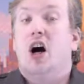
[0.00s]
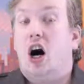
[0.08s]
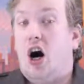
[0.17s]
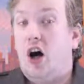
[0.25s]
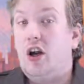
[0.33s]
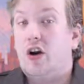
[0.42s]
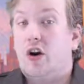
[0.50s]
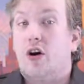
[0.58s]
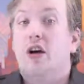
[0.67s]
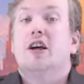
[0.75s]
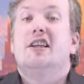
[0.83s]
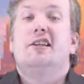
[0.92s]
honor,
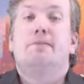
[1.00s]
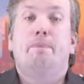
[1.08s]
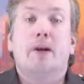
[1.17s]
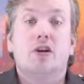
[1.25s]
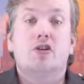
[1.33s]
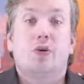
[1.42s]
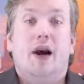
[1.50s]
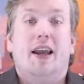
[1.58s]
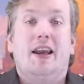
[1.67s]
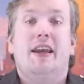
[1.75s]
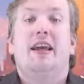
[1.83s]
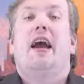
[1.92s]

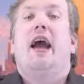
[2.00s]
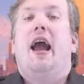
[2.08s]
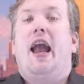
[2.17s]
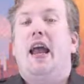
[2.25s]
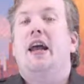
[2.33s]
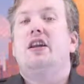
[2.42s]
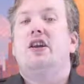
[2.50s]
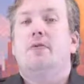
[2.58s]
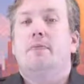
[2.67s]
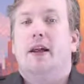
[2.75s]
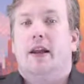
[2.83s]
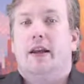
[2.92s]
spirituality, and
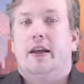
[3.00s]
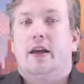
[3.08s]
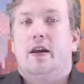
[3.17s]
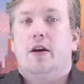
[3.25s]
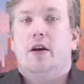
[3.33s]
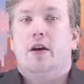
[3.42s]
humility,